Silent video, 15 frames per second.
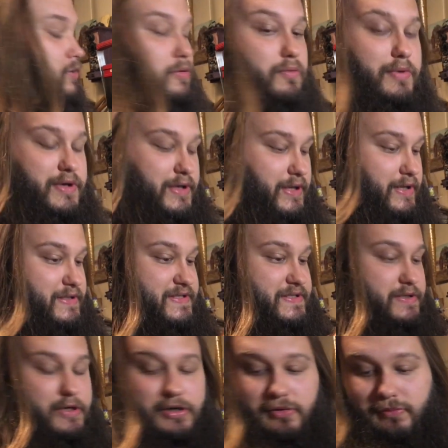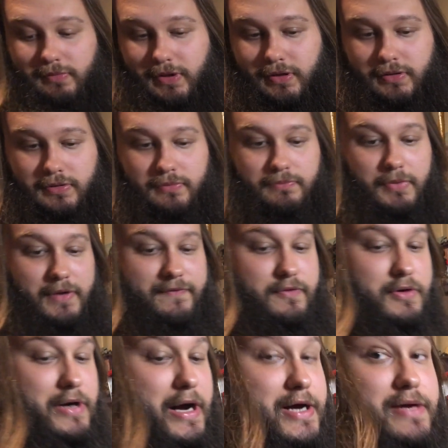we need some
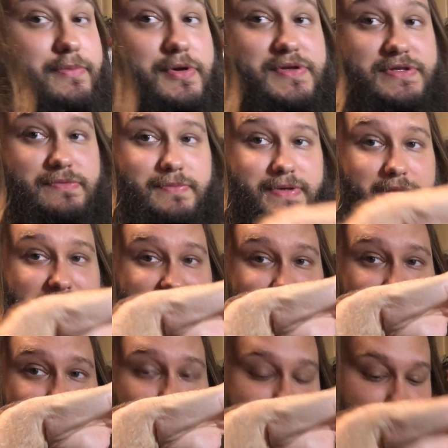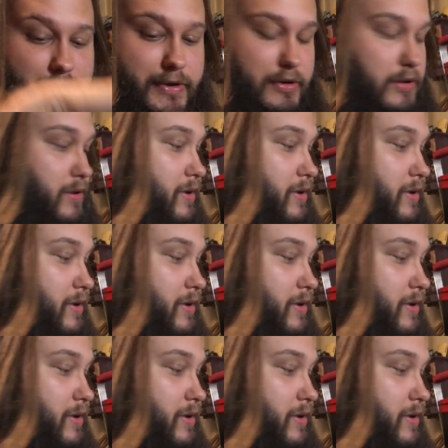buffer. I am using BSB buffer here.